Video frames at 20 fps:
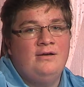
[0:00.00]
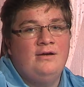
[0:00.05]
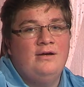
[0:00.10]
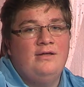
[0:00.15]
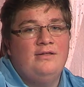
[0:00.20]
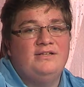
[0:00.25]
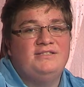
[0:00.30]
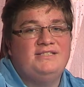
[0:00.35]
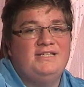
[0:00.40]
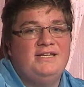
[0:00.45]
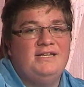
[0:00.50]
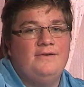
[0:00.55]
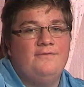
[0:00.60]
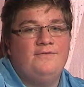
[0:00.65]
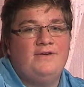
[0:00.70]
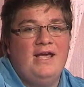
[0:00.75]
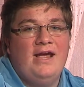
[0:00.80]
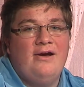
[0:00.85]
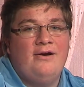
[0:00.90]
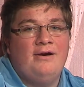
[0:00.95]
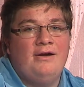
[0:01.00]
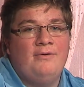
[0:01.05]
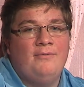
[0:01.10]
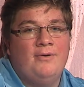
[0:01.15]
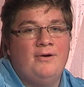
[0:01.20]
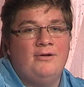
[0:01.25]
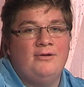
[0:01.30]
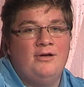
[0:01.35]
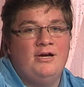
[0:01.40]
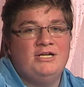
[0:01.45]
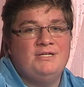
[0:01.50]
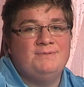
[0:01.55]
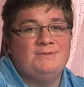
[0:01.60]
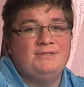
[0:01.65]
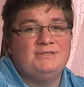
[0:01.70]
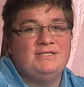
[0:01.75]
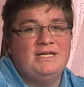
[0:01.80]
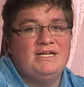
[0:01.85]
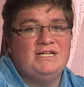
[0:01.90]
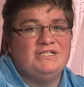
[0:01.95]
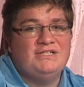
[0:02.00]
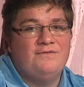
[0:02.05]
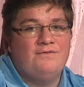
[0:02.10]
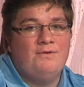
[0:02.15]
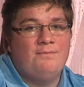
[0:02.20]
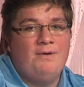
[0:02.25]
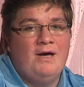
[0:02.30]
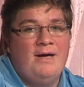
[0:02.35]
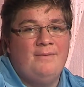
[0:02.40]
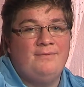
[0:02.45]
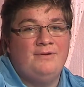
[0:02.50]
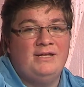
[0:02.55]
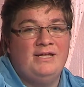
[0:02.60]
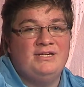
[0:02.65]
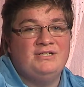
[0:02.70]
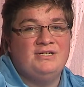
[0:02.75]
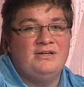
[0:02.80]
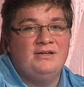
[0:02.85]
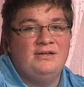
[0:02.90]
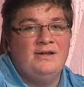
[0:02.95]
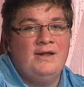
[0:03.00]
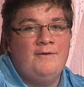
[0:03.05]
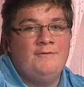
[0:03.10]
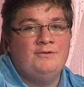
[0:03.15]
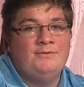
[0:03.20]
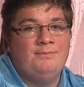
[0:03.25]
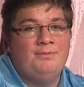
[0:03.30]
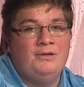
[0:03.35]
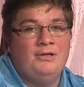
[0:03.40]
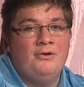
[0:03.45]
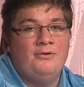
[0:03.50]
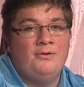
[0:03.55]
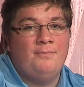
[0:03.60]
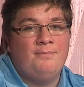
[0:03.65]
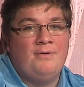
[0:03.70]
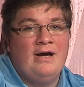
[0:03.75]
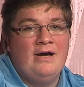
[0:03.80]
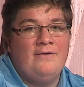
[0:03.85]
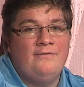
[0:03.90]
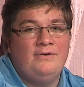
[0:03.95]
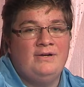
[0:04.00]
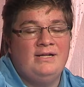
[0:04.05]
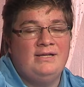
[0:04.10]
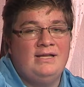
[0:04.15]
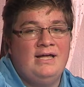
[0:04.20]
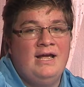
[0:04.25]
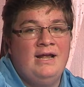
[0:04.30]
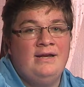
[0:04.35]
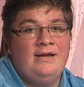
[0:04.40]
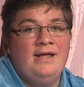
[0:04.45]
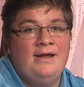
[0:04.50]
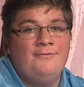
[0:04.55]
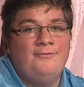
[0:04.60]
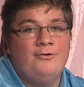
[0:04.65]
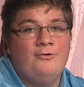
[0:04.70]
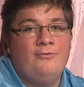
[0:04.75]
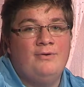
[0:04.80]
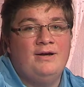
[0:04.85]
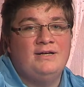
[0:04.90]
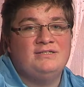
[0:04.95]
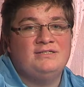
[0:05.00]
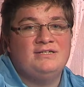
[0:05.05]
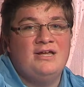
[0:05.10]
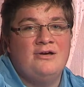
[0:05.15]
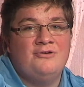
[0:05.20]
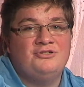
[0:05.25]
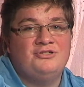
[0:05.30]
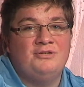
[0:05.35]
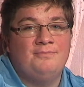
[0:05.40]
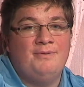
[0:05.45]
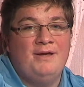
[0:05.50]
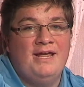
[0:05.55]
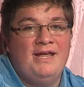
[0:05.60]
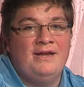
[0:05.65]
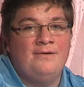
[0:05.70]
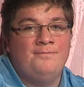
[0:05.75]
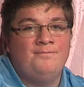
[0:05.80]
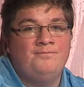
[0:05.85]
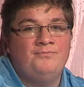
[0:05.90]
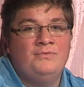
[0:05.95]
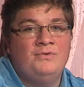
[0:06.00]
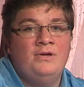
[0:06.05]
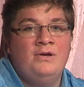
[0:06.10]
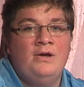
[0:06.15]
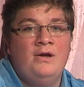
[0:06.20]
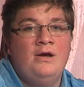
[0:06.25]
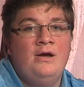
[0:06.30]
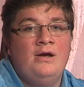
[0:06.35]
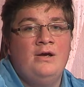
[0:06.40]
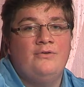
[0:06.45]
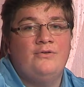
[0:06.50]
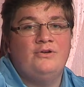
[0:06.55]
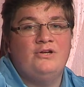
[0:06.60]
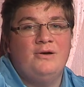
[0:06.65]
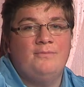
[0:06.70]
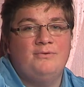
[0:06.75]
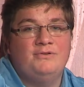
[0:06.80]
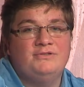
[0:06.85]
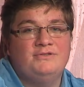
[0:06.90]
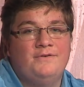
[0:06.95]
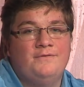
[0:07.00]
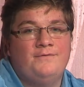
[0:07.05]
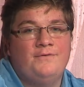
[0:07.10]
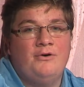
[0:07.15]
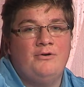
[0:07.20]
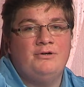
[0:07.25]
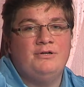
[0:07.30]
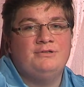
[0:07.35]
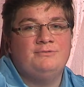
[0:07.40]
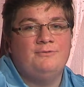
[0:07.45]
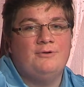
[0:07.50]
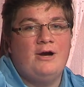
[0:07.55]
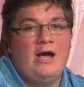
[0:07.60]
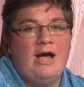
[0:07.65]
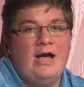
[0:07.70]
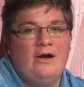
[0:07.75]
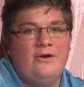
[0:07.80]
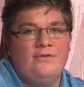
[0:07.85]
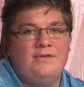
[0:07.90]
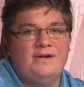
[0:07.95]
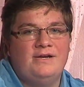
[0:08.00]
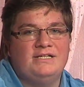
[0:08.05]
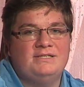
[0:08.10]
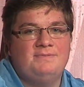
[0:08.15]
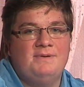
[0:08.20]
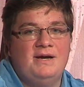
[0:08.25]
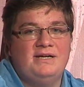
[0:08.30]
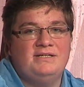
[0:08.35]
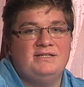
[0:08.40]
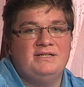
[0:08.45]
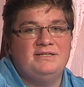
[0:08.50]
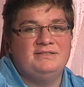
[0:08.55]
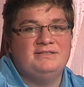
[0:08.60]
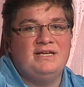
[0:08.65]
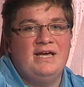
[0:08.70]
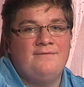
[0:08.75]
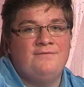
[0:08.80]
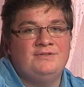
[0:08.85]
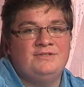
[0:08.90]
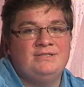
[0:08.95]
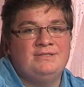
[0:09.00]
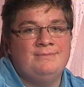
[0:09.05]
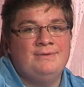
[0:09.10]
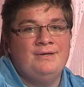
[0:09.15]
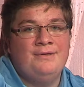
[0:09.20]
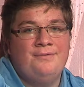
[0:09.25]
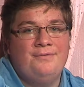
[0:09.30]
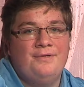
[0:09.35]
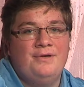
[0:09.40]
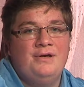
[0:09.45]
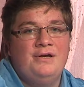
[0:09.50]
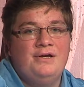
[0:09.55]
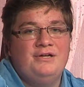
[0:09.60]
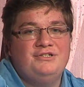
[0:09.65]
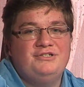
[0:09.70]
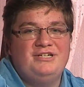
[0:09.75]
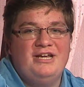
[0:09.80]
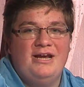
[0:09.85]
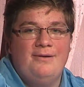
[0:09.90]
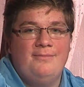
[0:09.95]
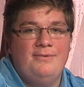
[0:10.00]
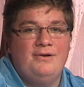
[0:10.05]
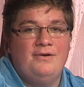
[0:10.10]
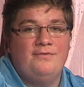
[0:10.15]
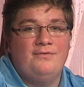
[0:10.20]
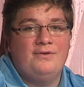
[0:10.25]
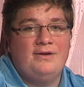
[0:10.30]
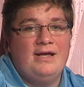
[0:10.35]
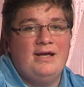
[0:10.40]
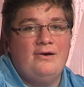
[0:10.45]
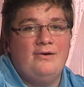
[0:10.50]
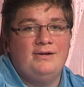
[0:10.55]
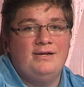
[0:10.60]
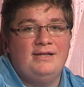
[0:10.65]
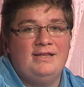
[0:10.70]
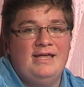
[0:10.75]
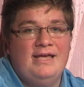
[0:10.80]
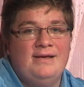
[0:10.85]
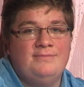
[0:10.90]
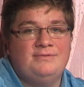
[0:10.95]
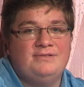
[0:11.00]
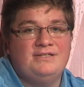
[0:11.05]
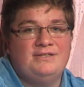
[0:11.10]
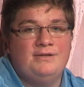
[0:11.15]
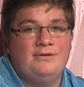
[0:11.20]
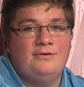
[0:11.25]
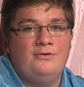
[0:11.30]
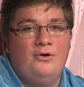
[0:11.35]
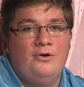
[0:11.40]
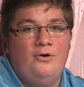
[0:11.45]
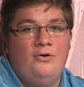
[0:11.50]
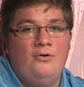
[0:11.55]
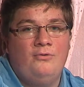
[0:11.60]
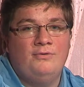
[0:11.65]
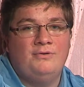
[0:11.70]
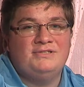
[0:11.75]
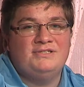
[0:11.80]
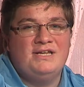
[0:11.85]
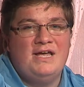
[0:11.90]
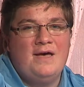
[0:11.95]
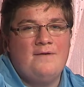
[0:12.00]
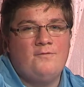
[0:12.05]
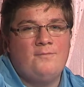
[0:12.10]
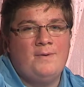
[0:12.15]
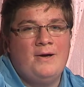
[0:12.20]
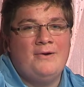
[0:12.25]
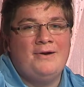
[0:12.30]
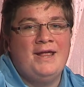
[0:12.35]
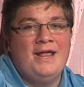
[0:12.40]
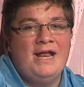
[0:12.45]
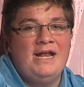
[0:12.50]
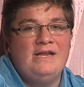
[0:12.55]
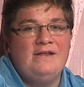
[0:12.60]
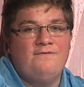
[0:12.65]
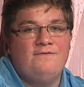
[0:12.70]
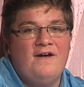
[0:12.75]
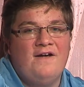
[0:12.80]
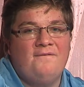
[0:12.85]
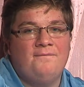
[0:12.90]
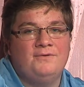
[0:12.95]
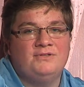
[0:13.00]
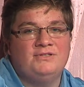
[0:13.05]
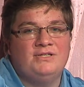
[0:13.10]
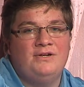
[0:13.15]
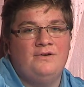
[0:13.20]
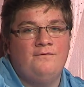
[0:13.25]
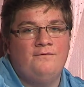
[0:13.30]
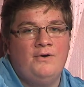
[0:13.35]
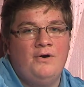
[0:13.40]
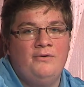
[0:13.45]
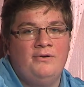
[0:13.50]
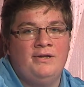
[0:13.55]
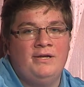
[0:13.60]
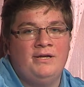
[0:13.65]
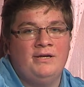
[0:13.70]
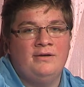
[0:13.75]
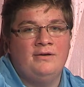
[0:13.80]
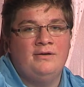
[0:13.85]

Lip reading: The city of Gary, where a large percentage of the population lives below the poverty line and requests township aid. The numbers of voters were higher than expected, as Kevin Smith, chairman of the county, claims that the goal was to have about 85% of voting.